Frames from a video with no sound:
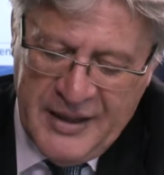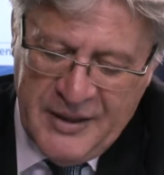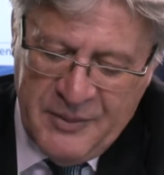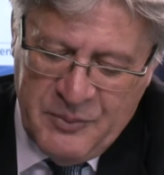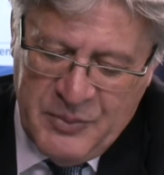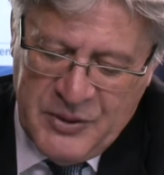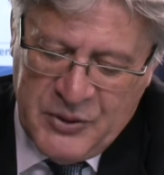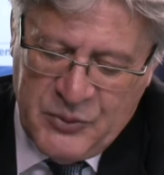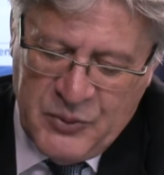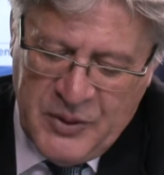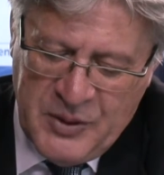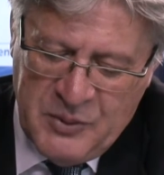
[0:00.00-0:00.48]

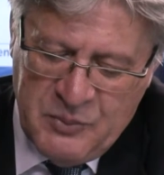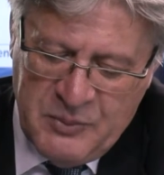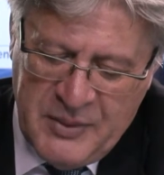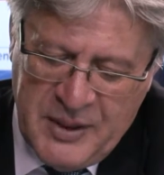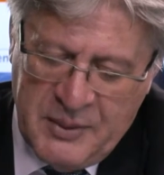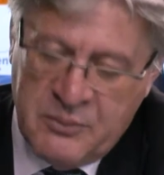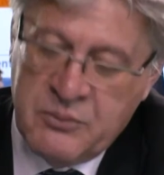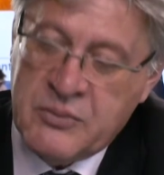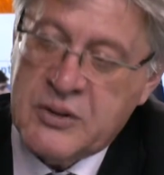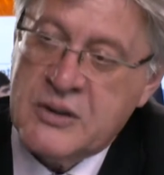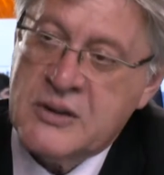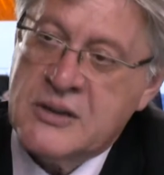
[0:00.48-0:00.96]
between
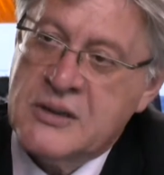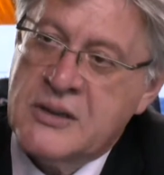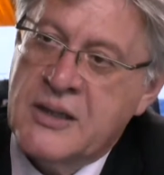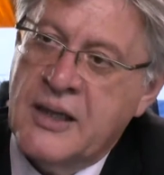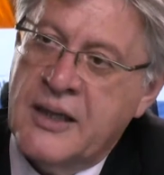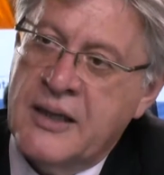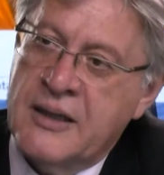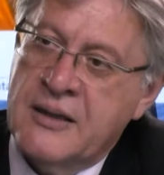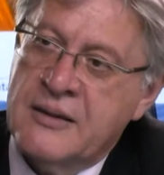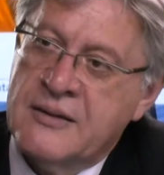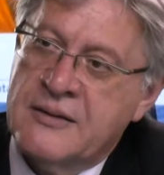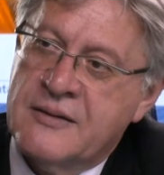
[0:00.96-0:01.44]
member
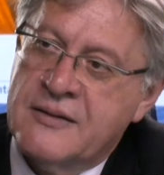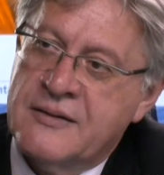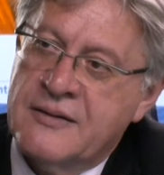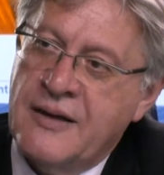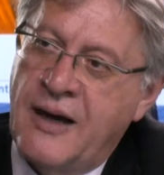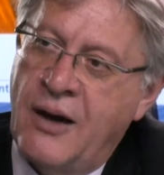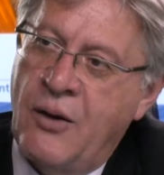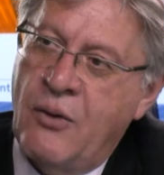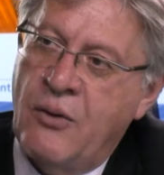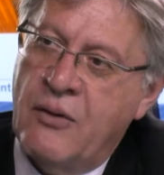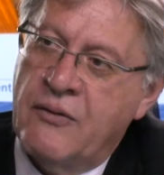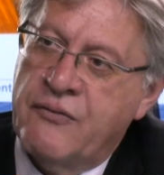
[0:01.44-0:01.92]
states,
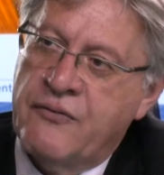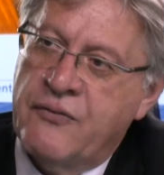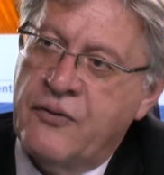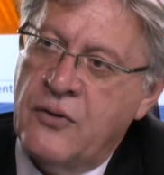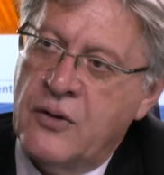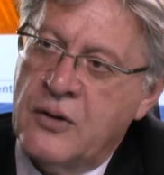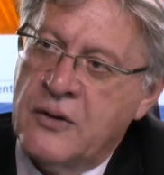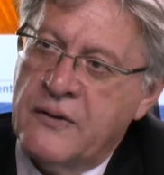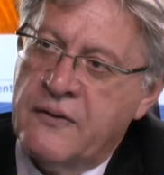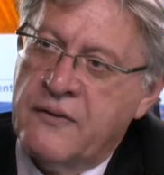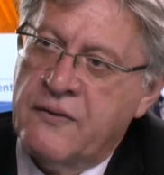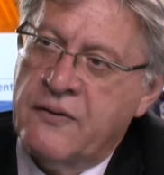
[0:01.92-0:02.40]
our
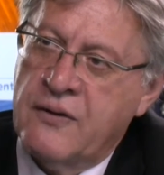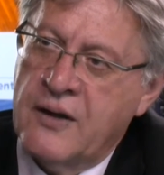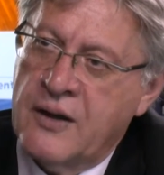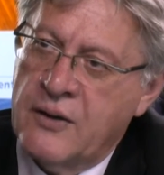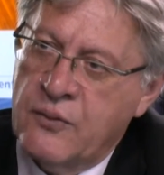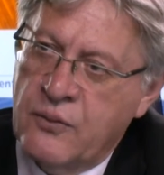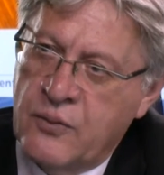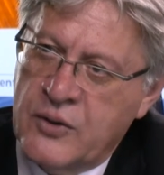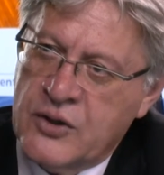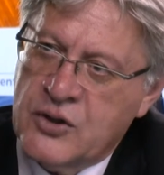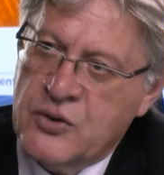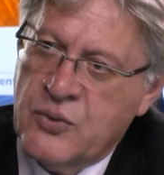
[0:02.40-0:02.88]
first
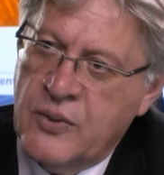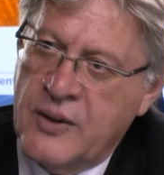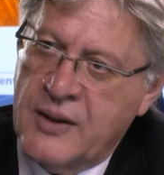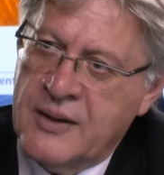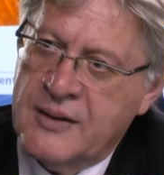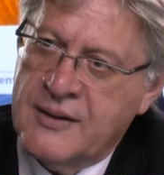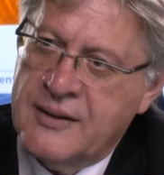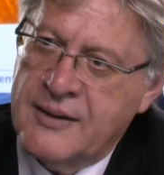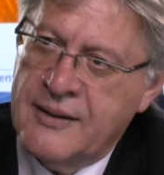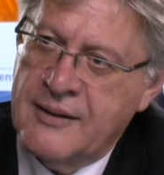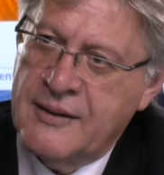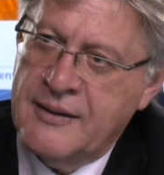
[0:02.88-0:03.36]
thing which we are
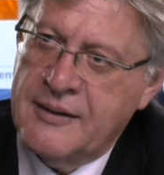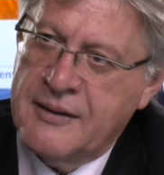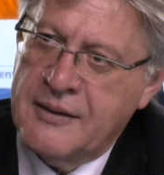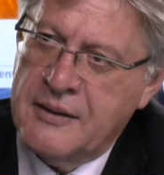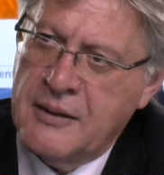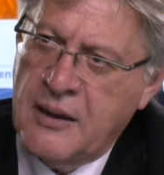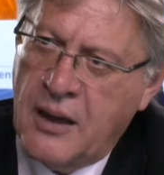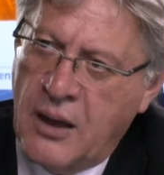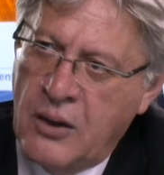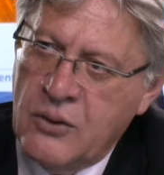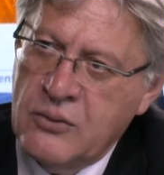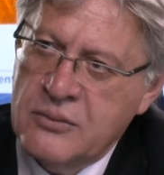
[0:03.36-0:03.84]

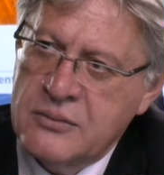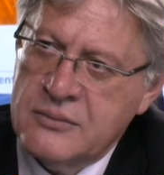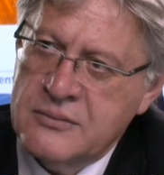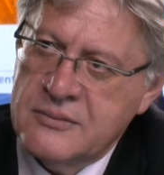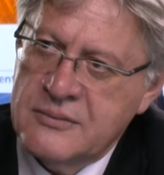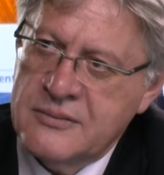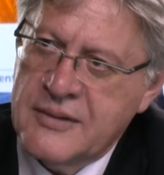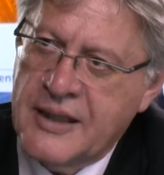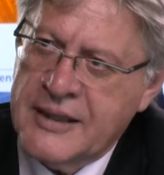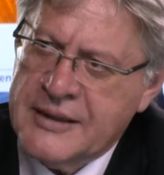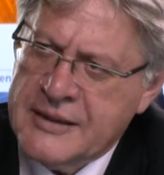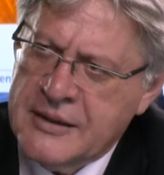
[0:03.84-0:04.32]
dealing now
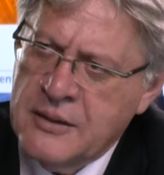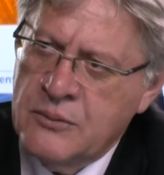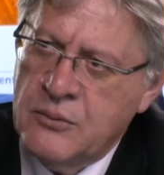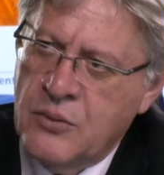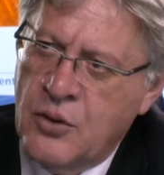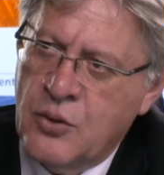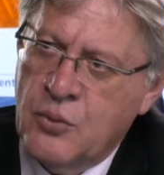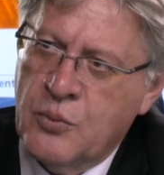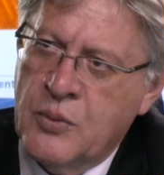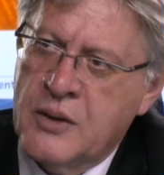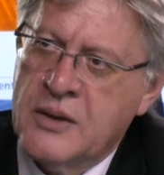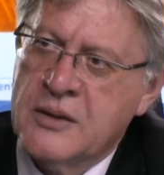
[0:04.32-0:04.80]
at the
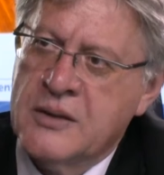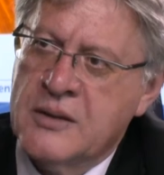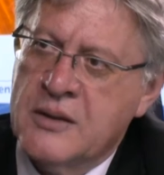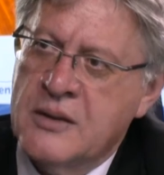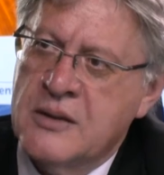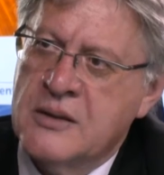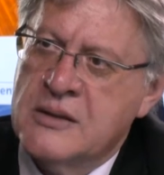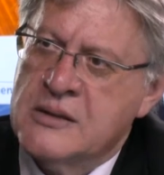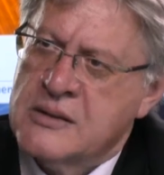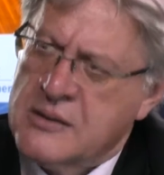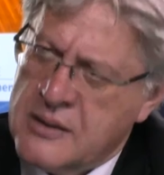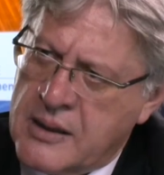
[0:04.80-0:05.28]
moment
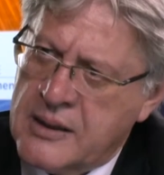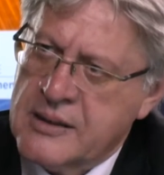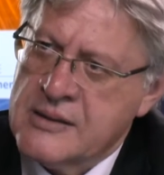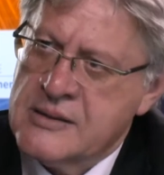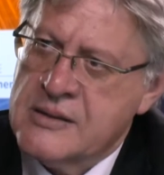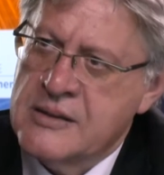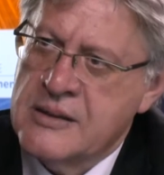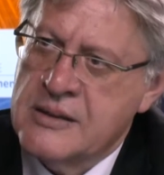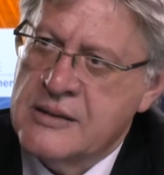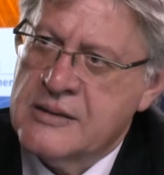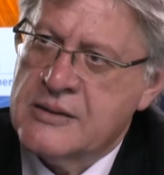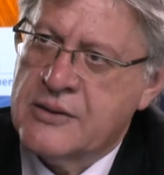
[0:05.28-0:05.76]
is
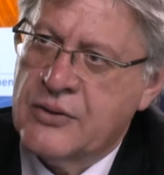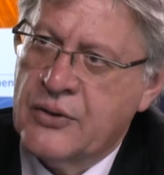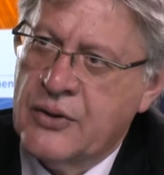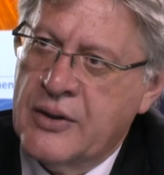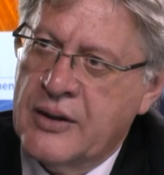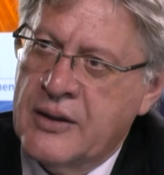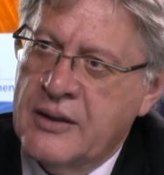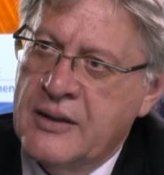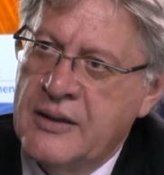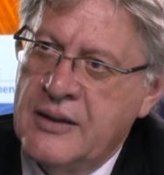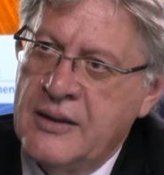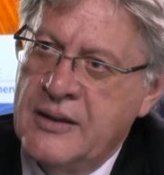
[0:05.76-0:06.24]

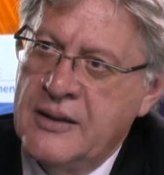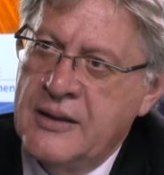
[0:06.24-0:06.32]
Transnistria,